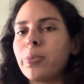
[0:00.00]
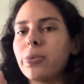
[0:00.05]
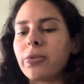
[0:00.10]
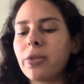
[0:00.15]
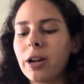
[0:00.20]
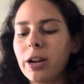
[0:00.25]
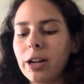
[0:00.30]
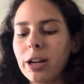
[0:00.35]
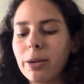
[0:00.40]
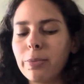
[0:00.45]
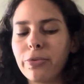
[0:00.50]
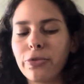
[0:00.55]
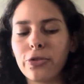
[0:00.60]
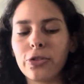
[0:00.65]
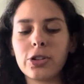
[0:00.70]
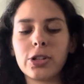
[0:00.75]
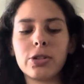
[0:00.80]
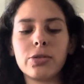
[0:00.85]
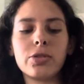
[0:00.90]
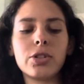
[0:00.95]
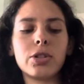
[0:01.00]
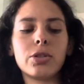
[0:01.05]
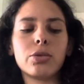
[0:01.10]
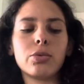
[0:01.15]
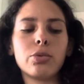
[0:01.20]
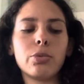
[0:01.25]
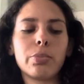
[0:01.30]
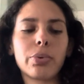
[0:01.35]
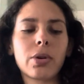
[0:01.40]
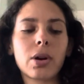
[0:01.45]
brought up for you
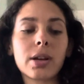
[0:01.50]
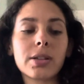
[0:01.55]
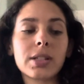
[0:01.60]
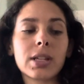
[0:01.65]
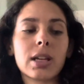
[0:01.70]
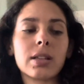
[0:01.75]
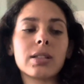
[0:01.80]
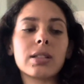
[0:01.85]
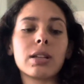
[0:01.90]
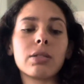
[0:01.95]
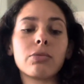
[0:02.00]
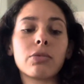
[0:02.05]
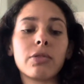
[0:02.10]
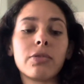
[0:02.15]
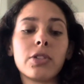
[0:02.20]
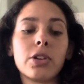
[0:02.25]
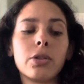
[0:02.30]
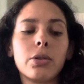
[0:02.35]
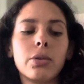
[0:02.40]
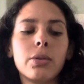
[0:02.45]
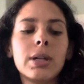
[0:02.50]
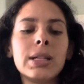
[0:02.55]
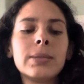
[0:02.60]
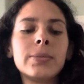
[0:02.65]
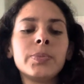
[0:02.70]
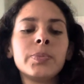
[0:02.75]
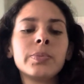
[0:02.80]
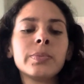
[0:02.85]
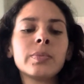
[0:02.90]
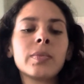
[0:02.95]
to process and review.
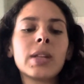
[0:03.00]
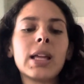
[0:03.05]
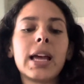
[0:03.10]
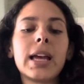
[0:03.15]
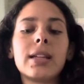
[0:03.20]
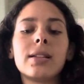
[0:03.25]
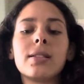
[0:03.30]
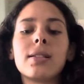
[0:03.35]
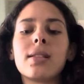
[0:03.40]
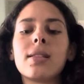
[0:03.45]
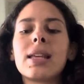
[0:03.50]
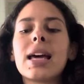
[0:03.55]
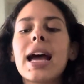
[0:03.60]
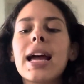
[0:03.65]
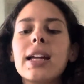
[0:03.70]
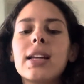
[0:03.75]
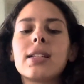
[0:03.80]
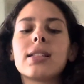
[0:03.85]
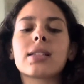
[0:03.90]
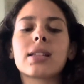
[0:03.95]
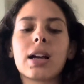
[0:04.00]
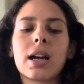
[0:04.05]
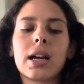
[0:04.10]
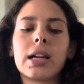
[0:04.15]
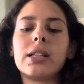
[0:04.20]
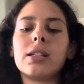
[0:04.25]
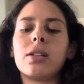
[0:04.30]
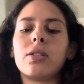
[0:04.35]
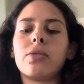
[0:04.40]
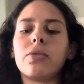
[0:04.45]
And that is
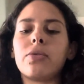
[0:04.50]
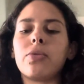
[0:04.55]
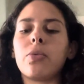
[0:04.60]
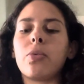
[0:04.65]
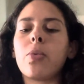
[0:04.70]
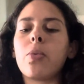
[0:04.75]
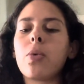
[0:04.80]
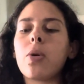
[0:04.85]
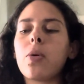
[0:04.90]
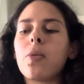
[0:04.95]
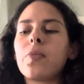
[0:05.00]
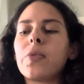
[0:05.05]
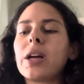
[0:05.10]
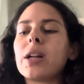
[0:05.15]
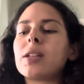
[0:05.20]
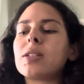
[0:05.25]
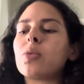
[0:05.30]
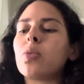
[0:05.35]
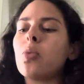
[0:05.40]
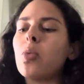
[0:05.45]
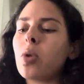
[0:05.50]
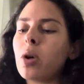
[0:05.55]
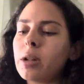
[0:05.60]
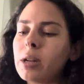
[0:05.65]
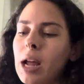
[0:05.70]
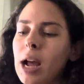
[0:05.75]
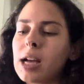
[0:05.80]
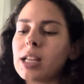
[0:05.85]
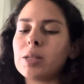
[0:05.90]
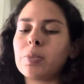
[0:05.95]
kind of that is one
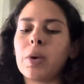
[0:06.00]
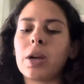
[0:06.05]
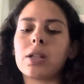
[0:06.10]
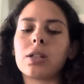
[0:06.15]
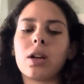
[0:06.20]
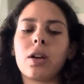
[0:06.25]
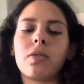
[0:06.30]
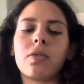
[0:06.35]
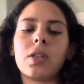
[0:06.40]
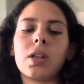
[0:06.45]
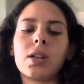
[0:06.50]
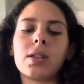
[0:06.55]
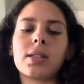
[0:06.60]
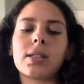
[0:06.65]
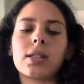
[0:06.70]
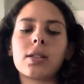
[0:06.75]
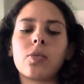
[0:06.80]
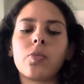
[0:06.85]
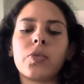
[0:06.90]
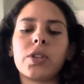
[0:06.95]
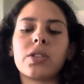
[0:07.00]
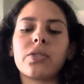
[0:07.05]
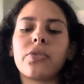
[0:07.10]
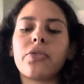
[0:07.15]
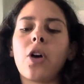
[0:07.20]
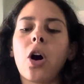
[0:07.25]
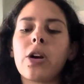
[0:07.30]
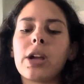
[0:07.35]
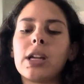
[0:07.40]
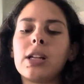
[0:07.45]
aspect of this this
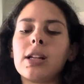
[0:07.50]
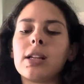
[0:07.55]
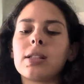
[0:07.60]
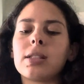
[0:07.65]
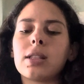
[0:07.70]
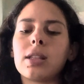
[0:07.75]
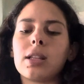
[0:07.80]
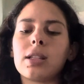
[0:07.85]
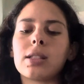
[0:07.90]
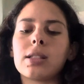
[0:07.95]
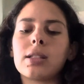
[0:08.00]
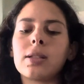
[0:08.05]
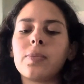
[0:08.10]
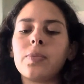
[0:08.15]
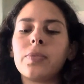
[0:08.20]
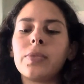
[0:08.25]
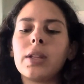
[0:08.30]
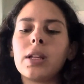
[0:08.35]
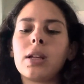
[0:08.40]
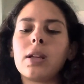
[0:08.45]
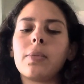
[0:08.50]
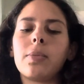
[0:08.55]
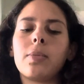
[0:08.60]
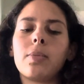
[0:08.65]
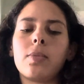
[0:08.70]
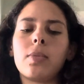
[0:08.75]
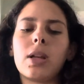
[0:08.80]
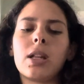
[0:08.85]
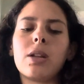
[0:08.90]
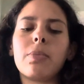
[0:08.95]
fogginess, this
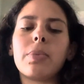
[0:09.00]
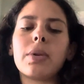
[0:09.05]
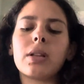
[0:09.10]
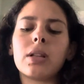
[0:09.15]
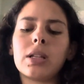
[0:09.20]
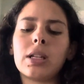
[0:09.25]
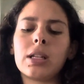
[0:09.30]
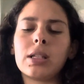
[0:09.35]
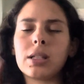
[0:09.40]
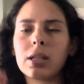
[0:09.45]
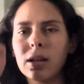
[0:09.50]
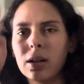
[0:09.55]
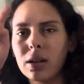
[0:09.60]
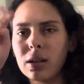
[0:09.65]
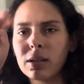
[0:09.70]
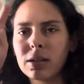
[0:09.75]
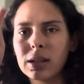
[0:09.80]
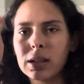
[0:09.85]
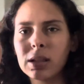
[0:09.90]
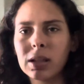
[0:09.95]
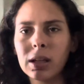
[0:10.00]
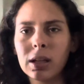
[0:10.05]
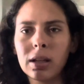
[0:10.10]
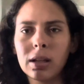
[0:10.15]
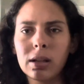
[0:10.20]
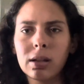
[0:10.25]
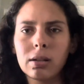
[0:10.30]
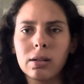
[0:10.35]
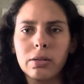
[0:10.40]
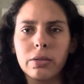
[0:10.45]
inability to
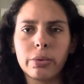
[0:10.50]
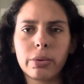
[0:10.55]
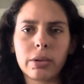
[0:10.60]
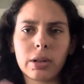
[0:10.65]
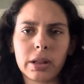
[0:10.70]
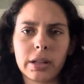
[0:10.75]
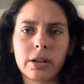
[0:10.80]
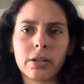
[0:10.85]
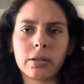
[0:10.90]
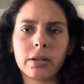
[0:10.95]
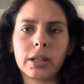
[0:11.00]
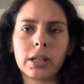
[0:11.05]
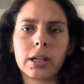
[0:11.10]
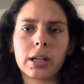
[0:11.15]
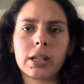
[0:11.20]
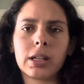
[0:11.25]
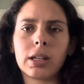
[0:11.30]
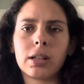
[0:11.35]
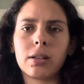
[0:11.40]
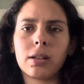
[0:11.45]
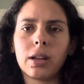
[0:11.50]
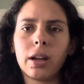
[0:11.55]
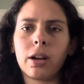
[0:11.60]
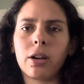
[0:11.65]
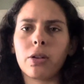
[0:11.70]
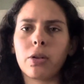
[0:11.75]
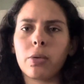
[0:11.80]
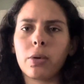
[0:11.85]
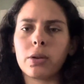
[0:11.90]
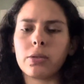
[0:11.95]
see clearly. I need the
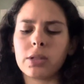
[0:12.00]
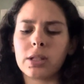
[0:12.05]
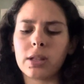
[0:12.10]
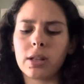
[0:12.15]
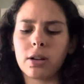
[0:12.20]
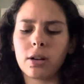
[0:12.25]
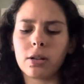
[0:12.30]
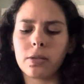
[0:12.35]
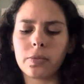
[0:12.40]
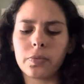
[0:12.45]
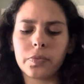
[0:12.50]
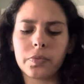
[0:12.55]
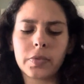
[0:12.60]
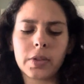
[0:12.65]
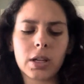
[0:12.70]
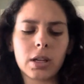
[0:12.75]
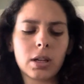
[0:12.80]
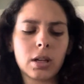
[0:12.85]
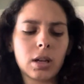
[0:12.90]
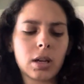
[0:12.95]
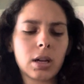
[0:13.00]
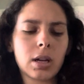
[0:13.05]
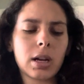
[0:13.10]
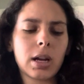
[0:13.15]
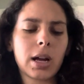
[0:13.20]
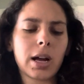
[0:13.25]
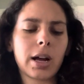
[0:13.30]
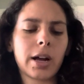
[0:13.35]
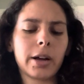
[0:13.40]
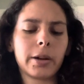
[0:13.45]
air quotes there.
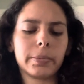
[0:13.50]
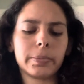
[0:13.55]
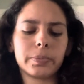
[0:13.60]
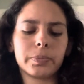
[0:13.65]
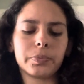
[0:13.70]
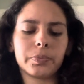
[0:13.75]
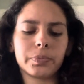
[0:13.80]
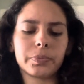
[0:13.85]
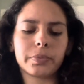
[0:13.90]
Um,